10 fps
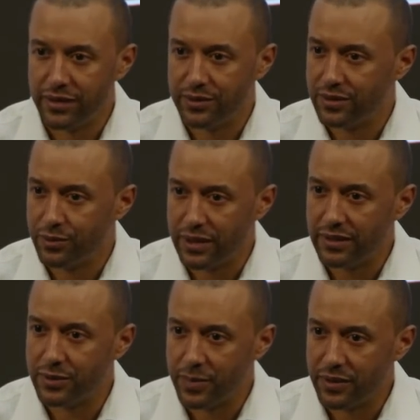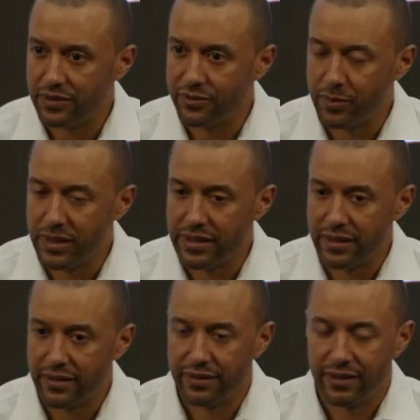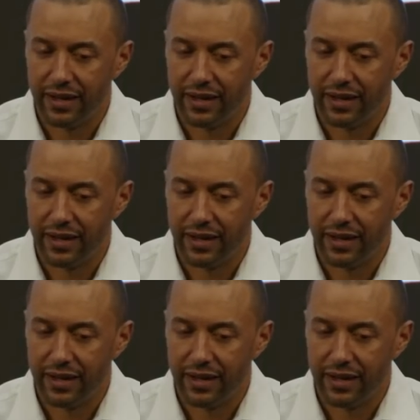It was a great experience for me there.